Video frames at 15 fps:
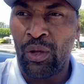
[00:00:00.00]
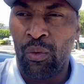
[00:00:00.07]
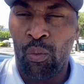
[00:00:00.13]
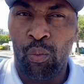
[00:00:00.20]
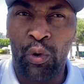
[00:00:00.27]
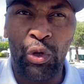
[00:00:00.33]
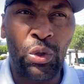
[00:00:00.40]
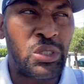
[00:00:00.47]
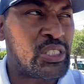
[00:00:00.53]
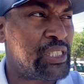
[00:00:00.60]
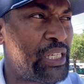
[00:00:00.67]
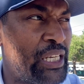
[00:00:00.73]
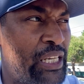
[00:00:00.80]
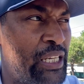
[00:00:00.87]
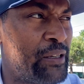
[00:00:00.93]
when you
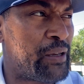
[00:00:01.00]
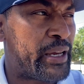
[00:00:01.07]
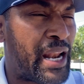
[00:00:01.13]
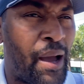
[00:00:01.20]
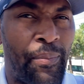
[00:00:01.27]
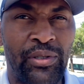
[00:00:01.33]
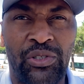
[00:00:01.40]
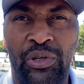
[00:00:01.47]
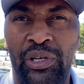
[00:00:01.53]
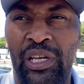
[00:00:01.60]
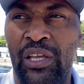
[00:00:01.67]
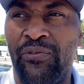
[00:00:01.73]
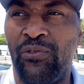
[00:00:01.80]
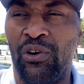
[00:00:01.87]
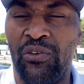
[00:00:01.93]
see an
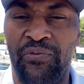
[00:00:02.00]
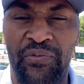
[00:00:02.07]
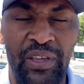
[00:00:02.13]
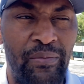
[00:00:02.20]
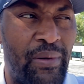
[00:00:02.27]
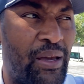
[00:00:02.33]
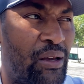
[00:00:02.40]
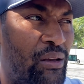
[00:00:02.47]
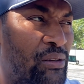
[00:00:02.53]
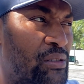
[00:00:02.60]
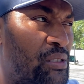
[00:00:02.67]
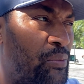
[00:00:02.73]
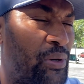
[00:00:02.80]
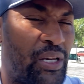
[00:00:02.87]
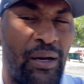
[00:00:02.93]
opportunity for a female
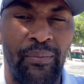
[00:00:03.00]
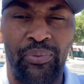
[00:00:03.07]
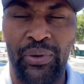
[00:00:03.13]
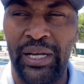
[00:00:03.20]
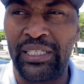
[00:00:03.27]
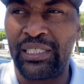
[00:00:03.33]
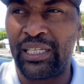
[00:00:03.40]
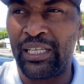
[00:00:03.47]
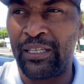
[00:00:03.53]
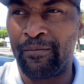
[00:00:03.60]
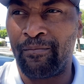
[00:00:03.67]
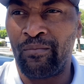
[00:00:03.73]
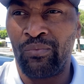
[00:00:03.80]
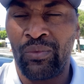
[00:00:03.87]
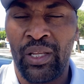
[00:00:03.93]
to become president,
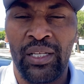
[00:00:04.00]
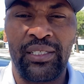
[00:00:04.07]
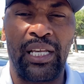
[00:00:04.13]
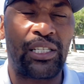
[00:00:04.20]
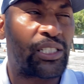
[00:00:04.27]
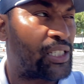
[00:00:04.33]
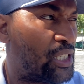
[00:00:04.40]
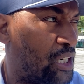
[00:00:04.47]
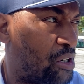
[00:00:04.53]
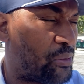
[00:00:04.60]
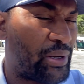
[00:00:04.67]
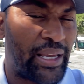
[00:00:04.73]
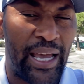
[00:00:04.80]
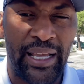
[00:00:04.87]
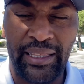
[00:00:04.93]
such as
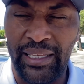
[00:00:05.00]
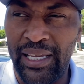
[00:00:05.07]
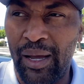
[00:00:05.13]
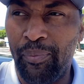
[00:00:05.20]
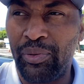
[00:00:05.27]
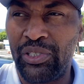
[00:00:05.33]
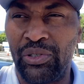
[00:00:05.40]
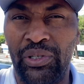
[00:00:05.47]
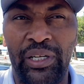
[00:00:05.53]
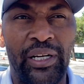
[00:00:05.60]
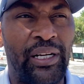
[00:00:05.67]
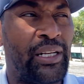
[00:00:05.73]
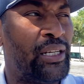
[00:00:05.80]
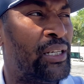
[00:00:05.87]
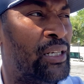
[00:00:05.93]
Hillary had the
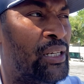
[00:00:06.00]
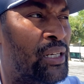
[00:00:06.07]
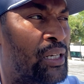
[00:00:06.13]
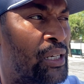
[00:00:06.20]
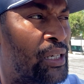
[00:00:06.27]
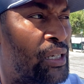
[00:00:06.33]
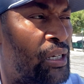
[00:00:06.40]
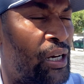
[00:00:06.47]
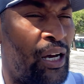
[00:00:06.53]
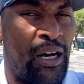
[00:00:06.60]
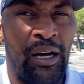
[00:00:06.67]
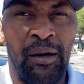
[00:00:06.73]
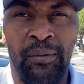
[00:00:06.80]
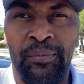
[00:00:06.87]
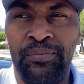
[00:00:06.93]
opportunity
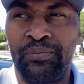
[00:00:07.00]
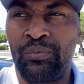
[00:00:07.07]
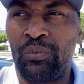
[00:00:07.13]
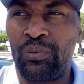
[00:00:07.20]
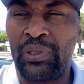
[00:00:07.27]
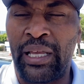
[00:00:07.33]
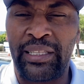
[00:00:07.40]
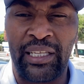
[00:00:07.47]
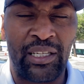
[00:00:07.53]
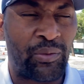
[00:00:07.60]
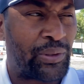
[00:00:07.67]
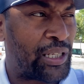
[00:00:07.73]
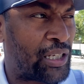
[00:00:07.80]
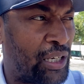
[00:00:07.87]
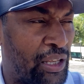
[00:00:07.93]
with
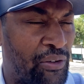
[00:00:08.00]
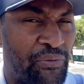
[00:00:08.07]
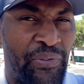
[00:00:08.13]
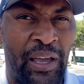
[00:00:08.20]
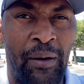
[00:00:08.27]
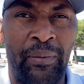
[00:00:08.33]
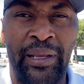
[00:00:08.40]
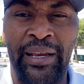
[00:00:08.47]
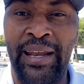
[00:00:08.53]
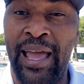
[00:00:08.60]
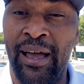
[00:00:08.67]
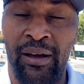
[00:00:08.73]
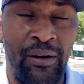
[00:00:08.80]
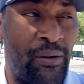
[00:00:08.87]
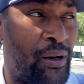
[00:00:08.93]
the Clinton family, and
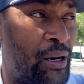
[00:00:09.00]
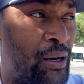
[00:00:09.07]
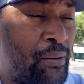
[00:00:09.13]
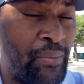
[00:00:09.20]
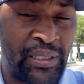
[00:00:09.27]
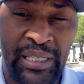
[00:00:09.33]
now Ms.